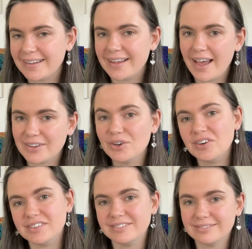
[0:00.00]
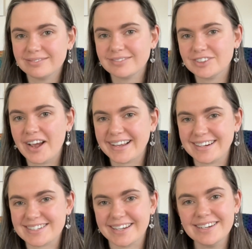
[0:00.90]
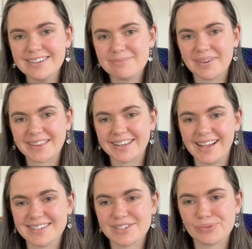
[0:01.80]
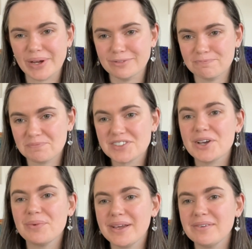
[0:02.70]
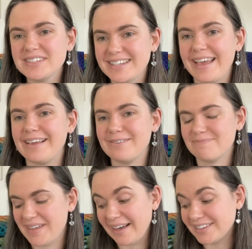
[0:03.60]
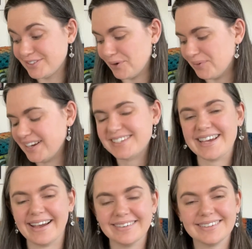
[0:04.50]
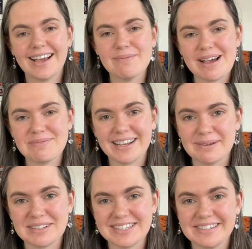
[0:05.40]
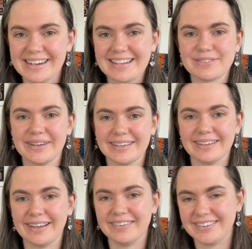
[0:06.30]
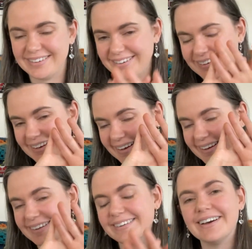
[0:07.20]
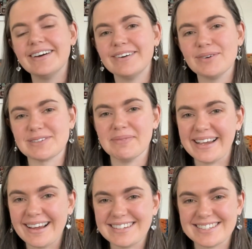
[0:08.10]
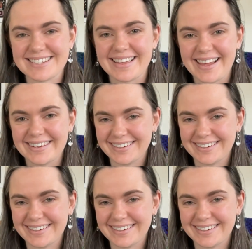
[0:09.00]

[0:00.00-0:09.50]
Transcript: I could try and get it done by the class as well. So we will see how this all works out. I might be coming to you next week and going, yeah, no, it wasn't me, I didn't say that.